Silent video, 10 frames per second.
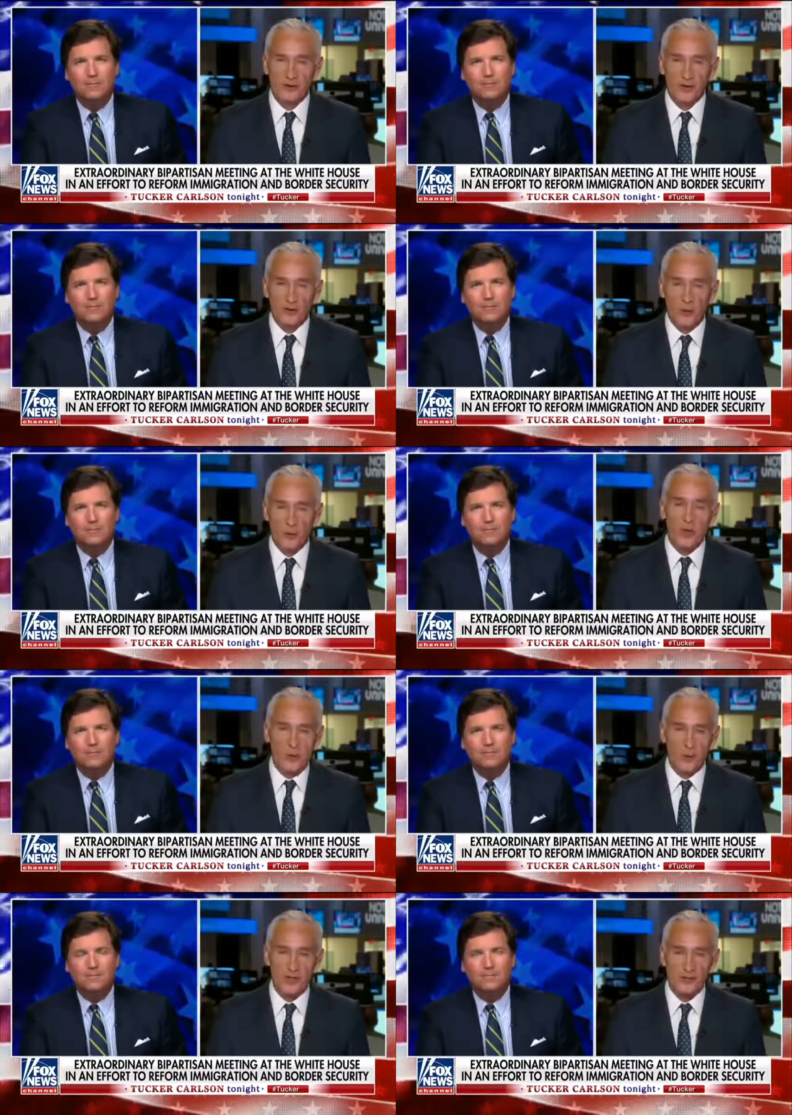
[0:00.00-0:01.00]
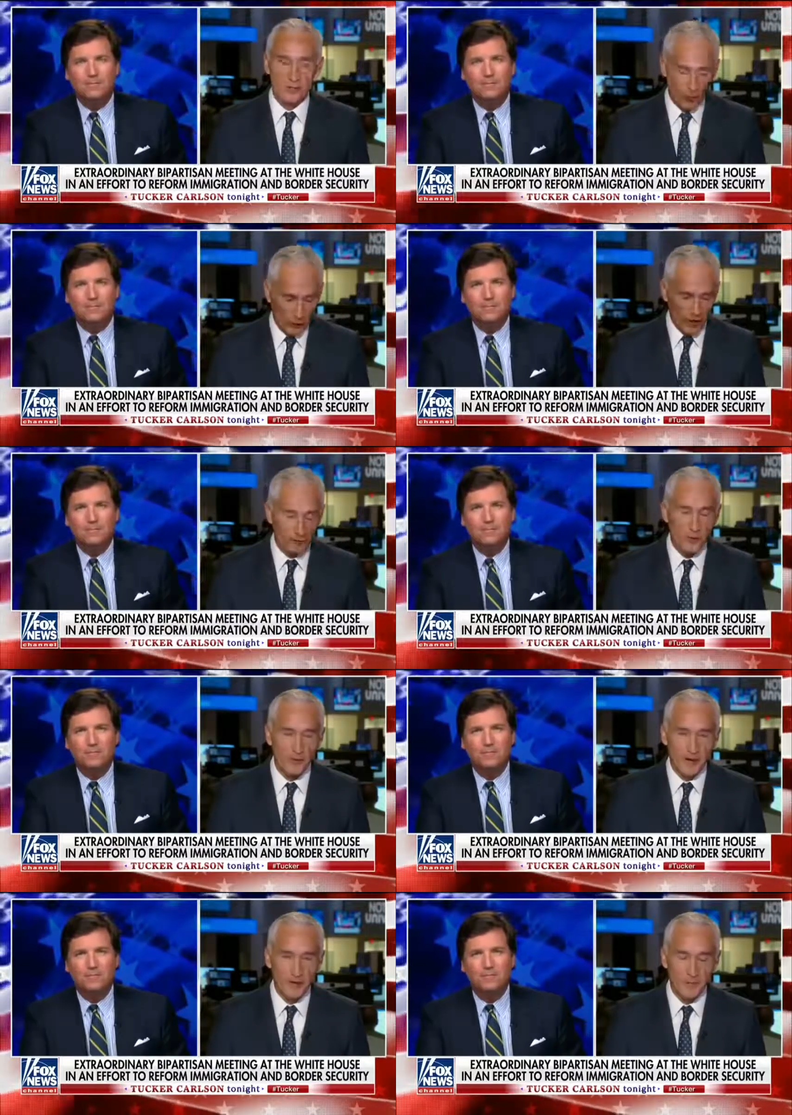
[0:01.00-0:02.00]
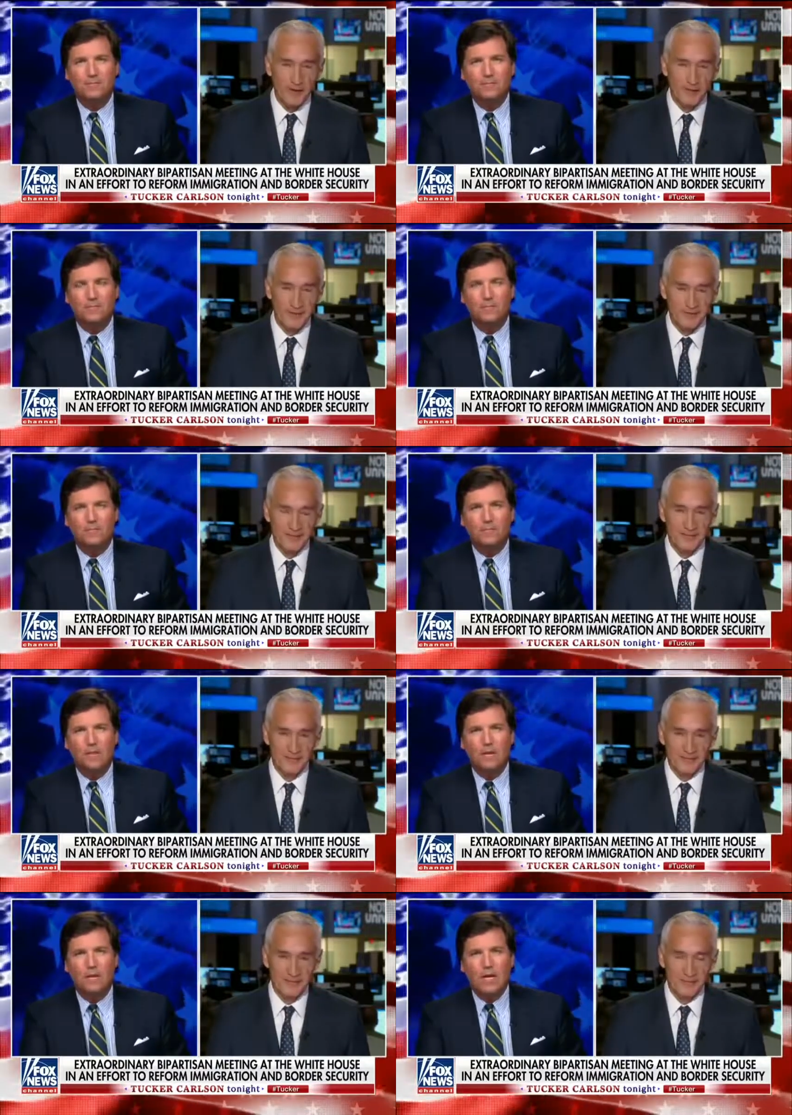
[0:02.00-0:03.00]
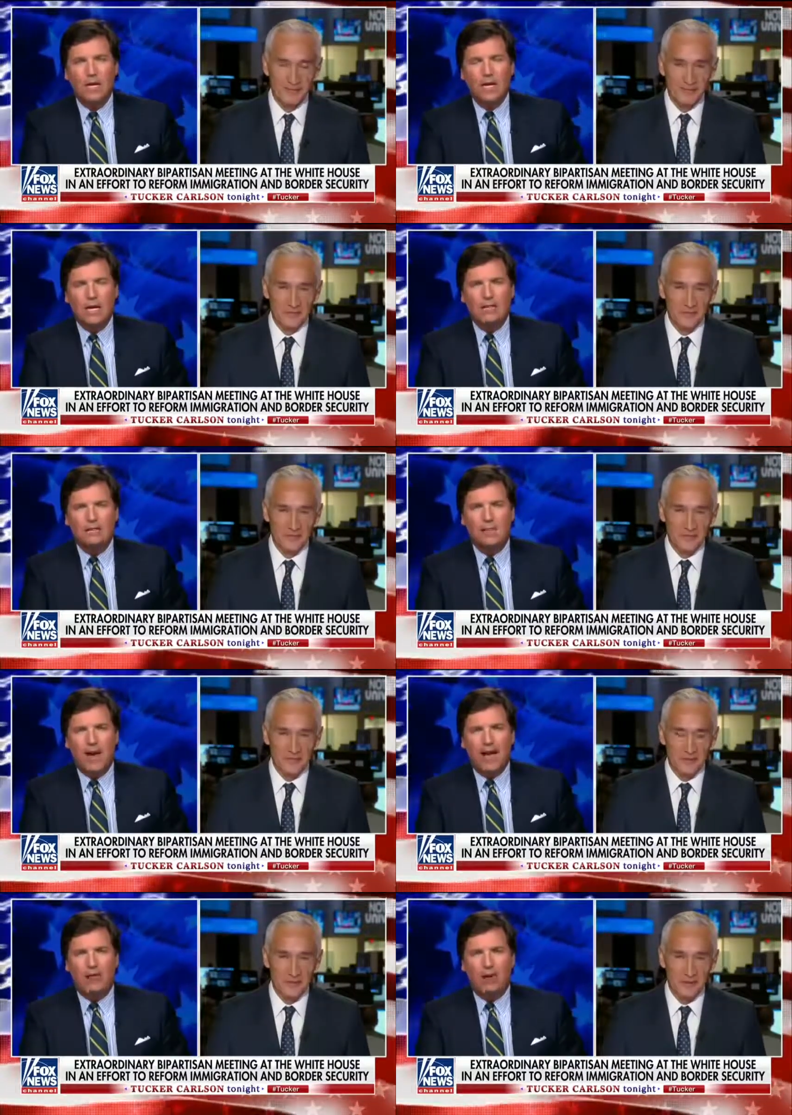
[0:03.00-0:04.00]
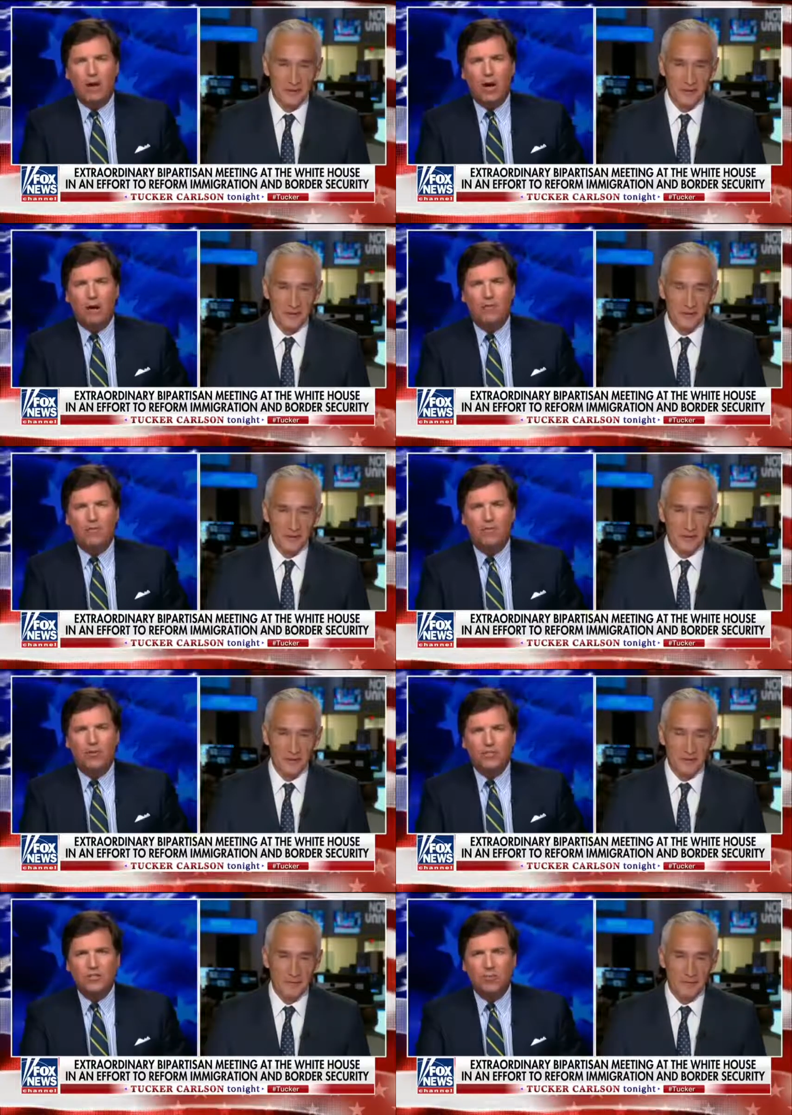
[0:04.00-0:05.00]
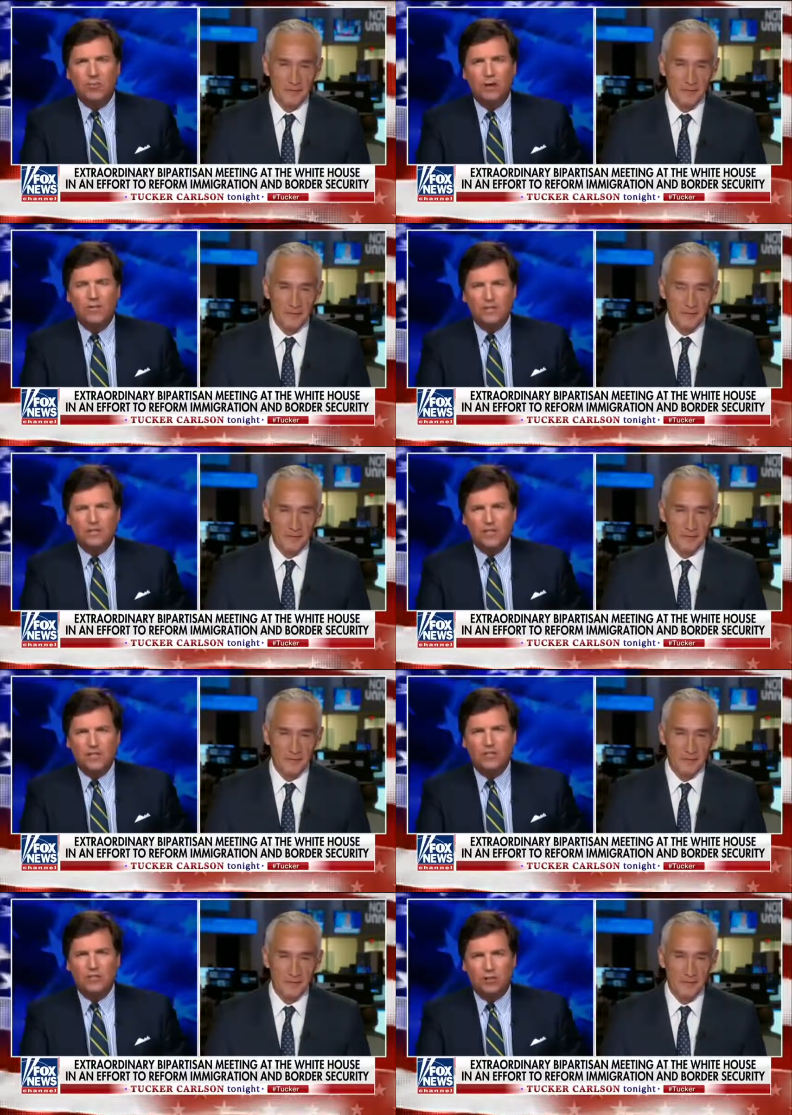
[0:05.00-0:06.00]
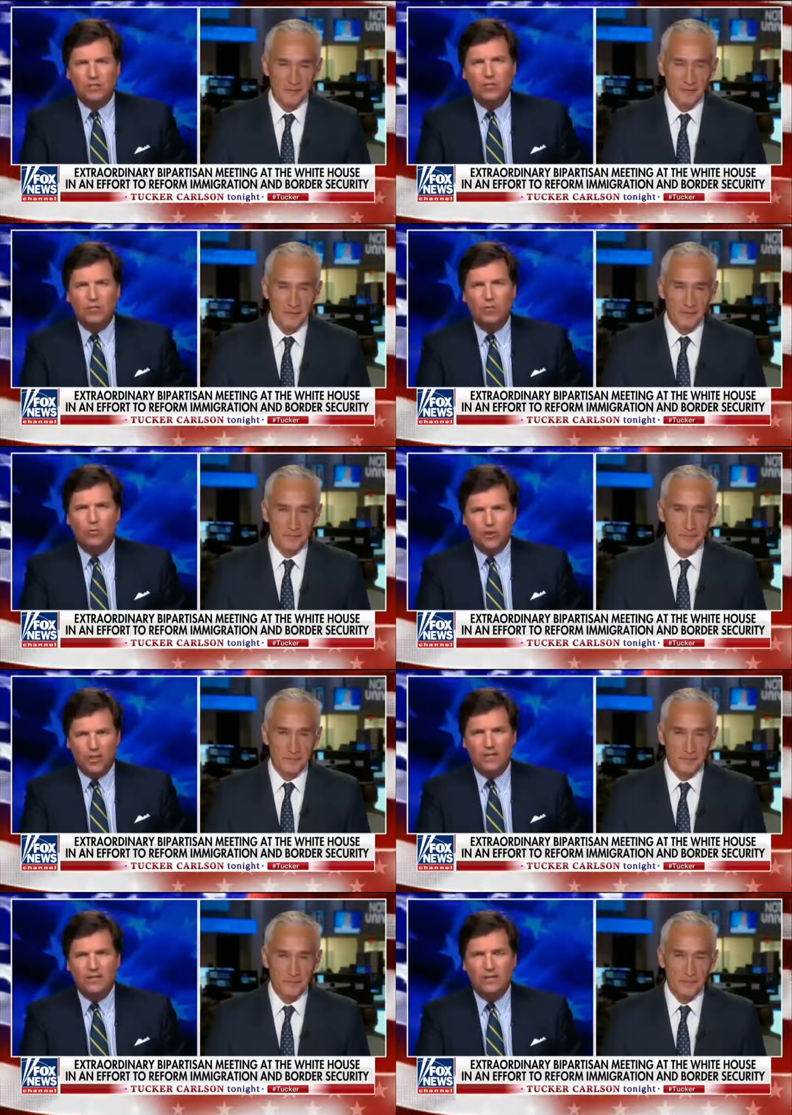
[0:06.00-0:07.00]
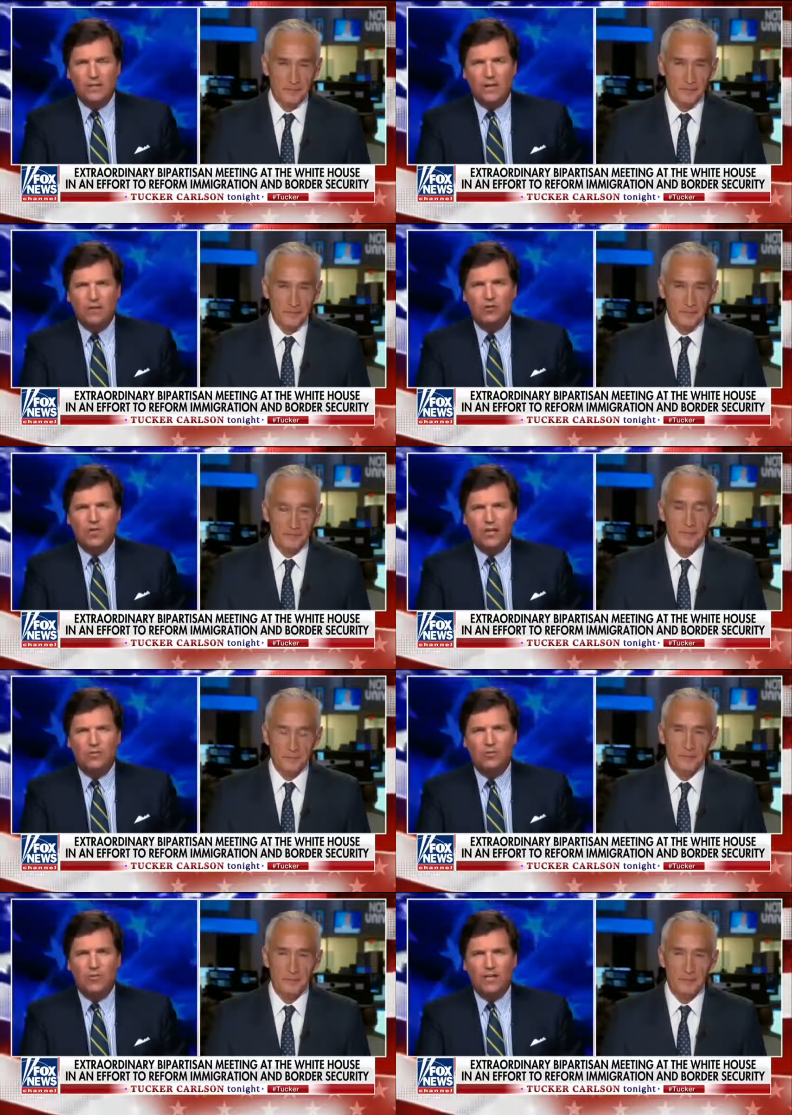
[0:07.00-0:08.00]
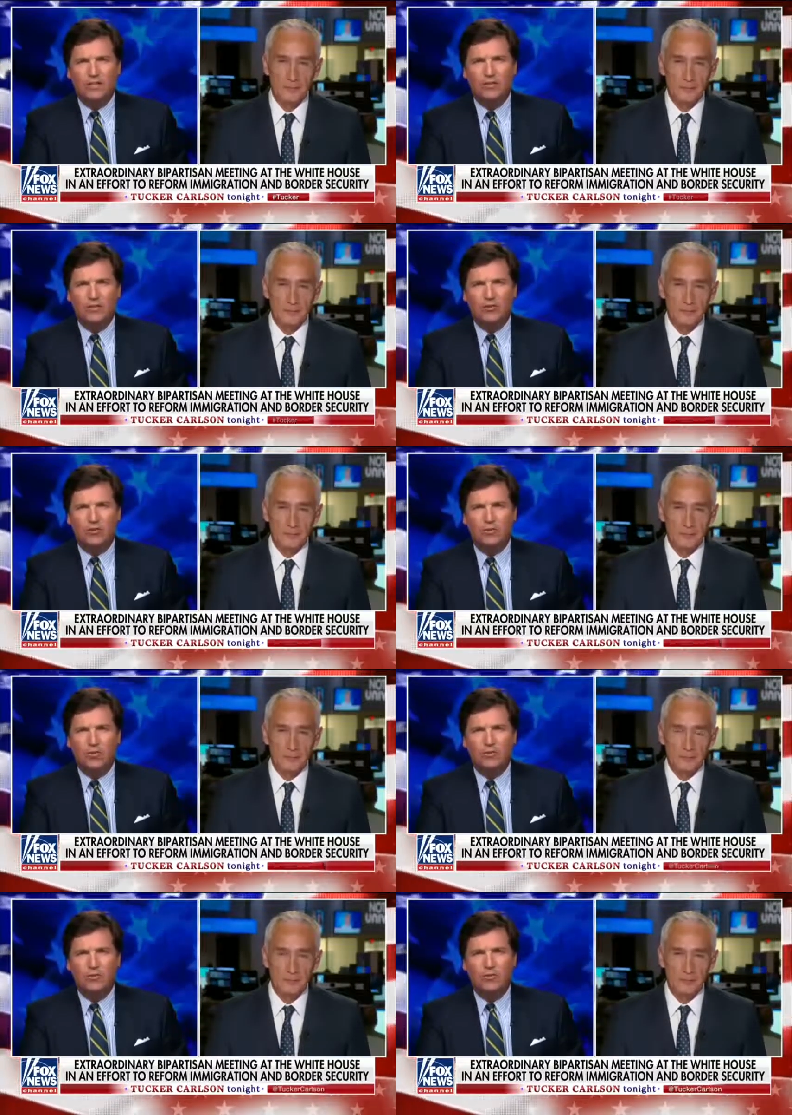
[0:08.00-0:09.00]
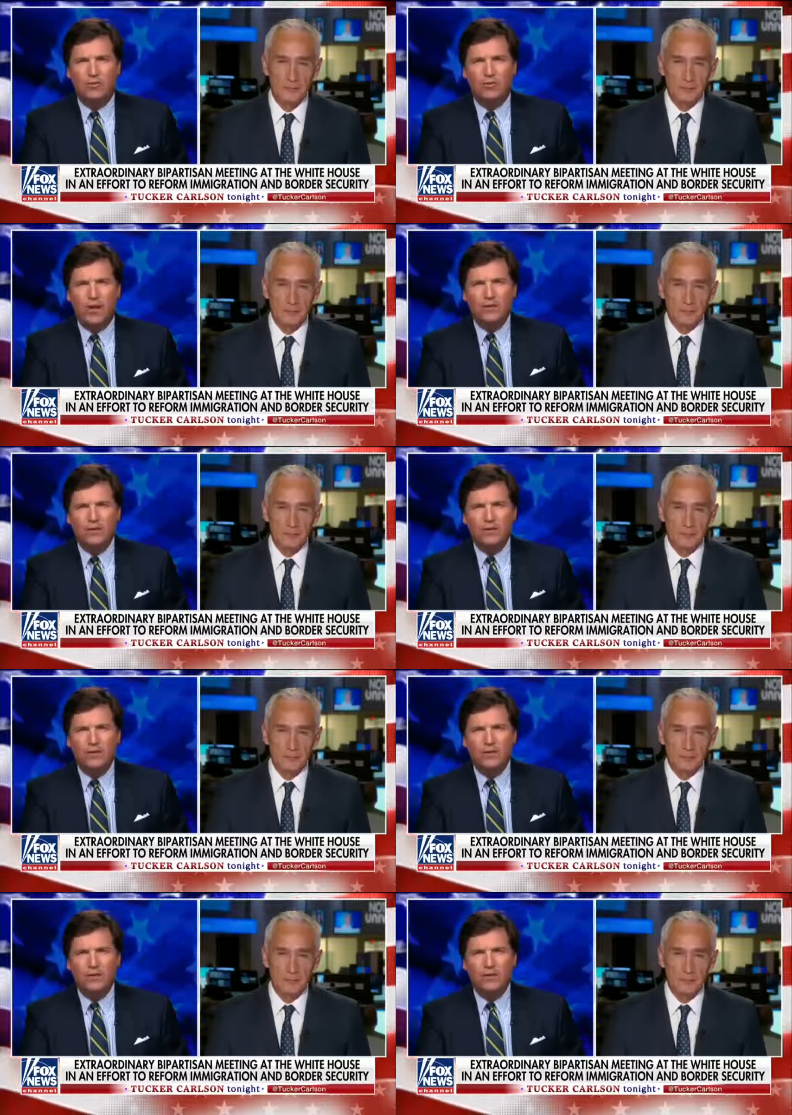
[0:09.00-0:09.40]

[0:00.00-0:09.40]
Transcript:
Speaker 1: President Trump on immigration, but thanks for inviting me. It's a
Speaker 2: matter of the principle, and this is the principle, which is that a country has a right to determine who